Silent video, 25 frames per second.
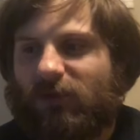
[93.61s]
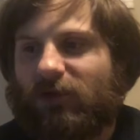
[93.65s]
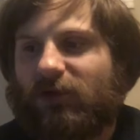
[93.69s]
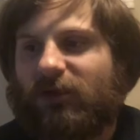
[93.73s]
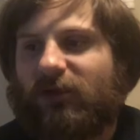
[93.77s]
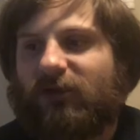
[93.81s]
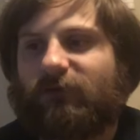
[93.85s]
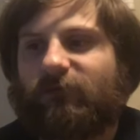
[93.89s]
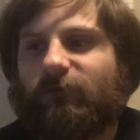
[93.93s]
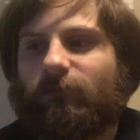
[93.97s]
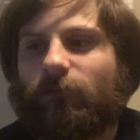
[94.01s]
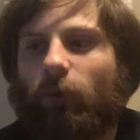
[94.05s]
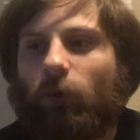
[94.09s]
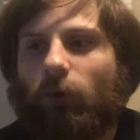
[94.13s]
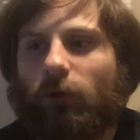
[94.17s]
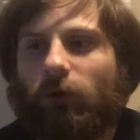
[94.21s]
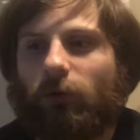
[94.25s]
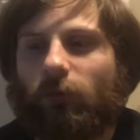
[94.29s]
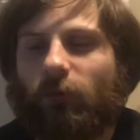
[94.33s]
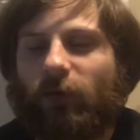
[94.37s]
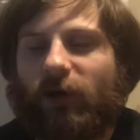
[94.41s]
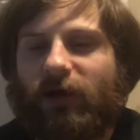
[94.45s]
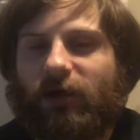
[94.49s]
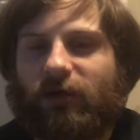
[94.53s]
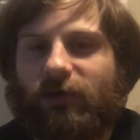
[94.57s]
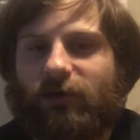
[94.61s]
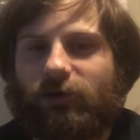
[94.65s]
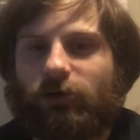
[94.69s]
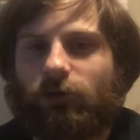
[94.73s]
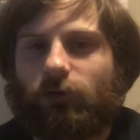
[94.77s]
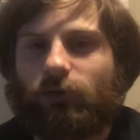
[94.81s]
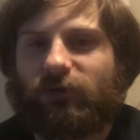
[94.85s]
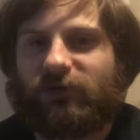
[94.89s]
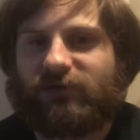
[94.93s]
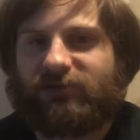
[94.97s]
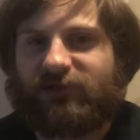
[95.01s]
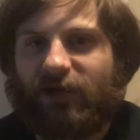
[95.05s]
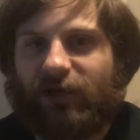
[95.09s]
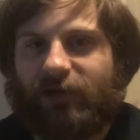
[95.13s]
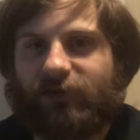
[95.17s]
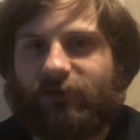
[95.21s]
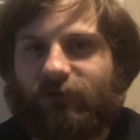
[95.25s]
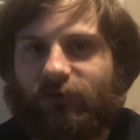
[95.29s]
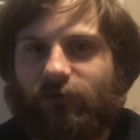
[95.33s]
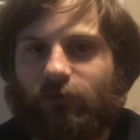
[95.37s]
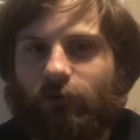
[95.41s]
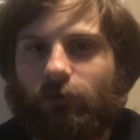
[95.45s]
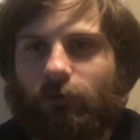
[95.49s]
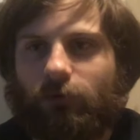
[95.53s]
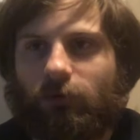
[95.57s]
give more away than you intend
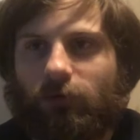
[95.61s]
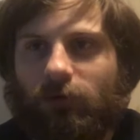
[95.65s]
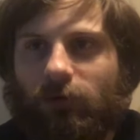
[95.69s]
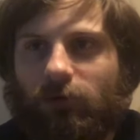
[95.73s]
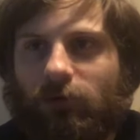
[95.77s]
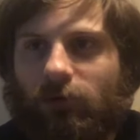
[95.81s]
to.